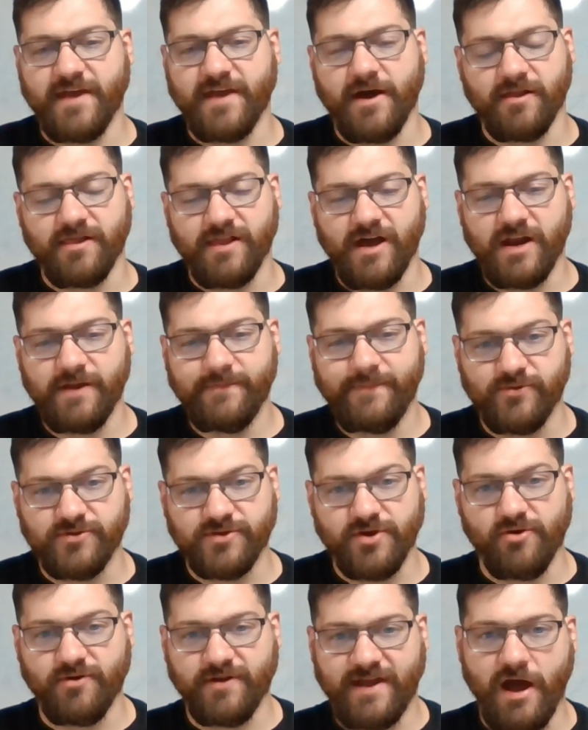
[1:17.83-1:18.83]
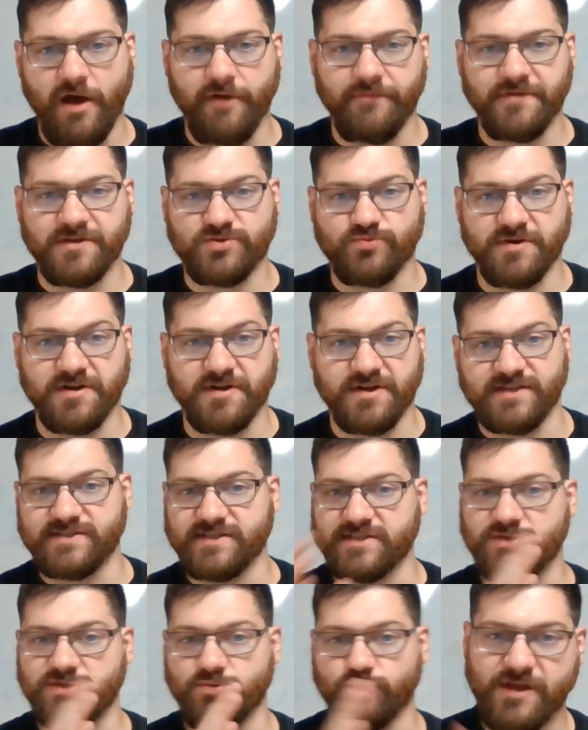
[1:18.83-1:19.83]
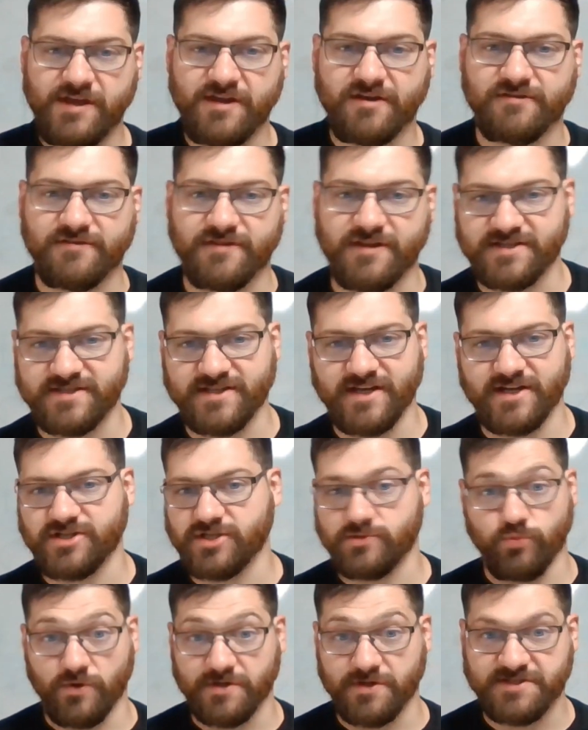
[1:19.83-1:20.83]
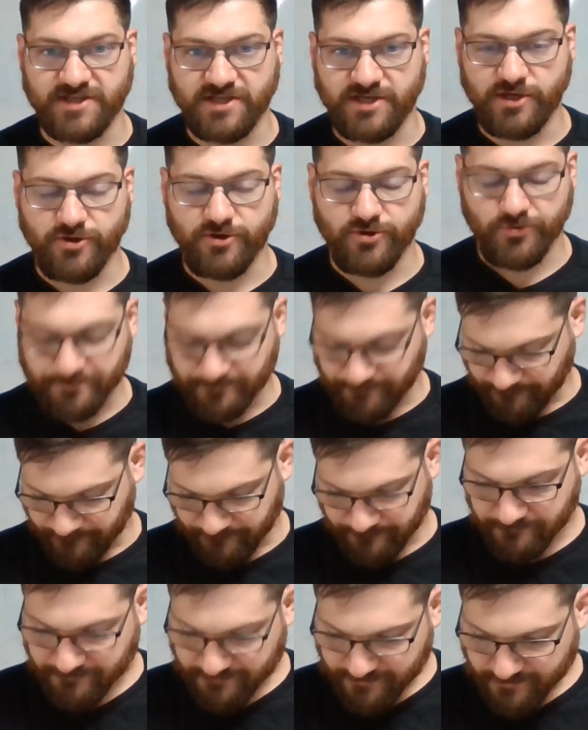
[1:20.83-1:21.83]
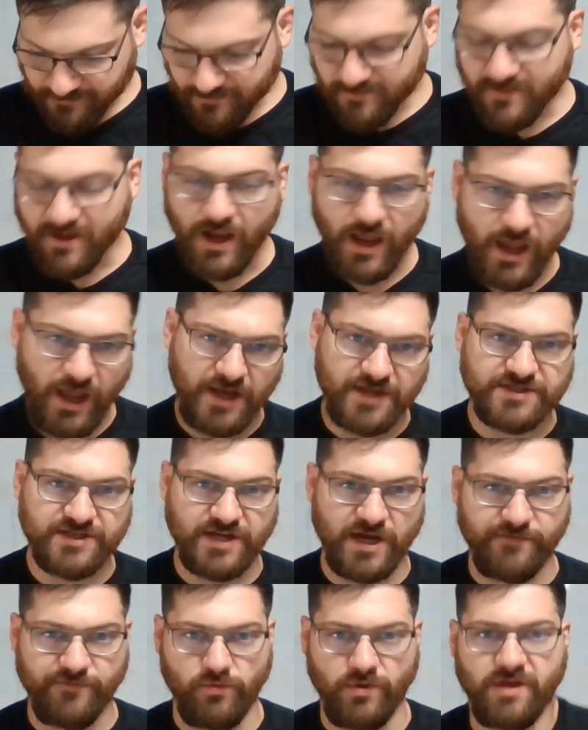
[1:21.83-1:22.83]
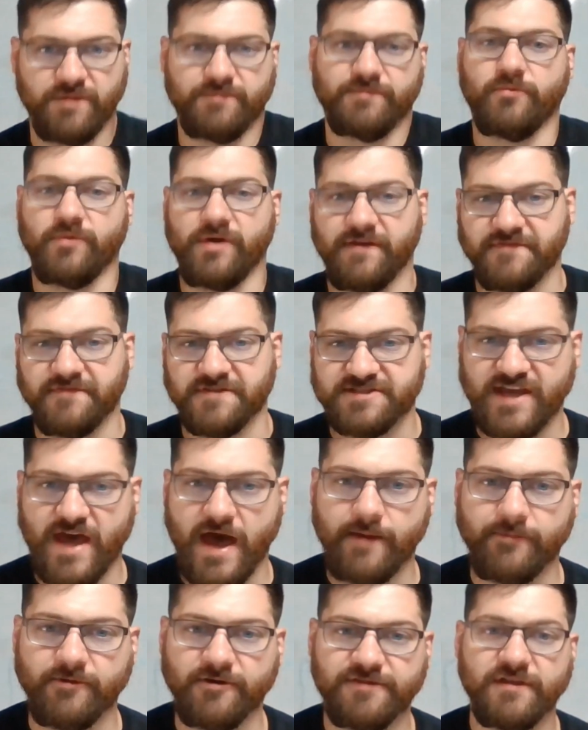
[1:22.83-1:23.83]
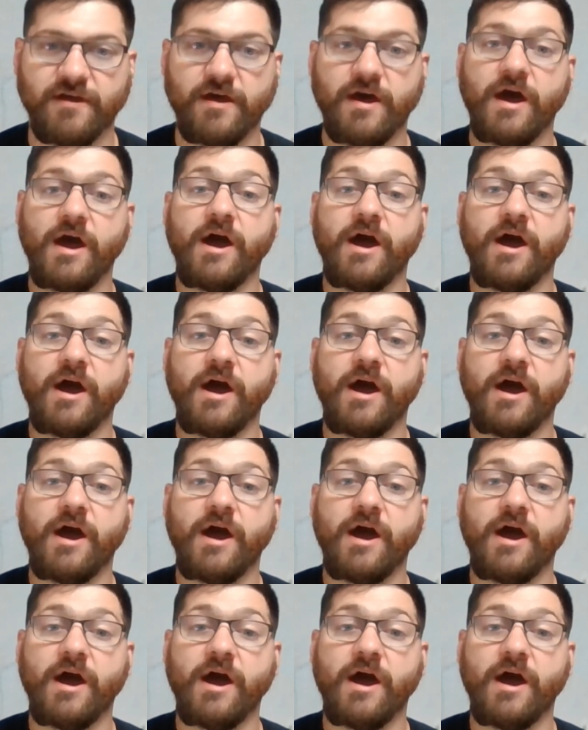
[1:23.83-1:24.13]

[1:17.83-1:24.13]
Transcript: Now, a lot of people don't count this one because it's weekly. It's not just once a year. It's every week, but we have the Sabbath.